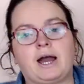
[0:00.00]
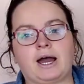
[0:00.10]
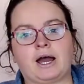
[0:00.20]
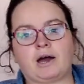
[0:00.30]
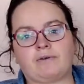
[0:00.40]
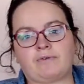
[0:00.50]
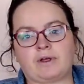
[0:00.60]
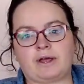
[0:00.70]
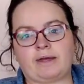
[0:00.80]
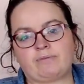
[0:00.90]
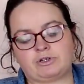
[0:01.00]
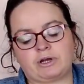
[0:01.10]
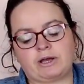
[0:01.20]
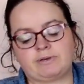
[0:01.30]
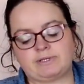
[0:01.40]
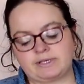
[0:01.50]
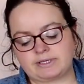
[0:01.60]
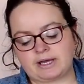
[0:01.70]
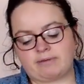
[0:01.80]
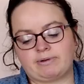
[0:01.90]
have um, trousers
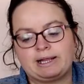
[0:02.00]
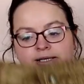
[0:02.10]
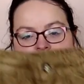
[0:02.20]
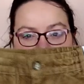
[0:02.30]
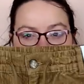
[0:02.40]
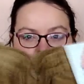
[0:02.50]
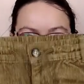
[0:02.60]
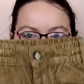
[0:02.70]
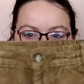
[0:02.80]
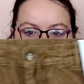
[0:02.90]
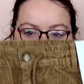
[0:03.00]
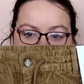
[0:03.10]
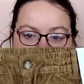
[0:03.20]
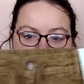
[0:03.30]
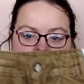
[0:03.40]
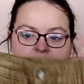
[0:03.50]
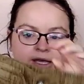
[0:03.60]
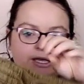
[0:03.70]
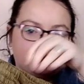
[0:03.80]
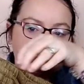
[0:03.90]
that are elasticated waist to
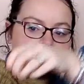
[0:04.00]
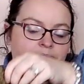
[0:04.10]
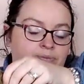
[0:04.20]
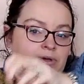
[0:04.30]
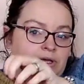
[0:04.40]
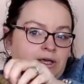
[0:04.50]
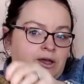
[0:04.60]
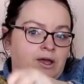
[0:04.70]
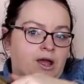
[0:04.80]
get his nappy,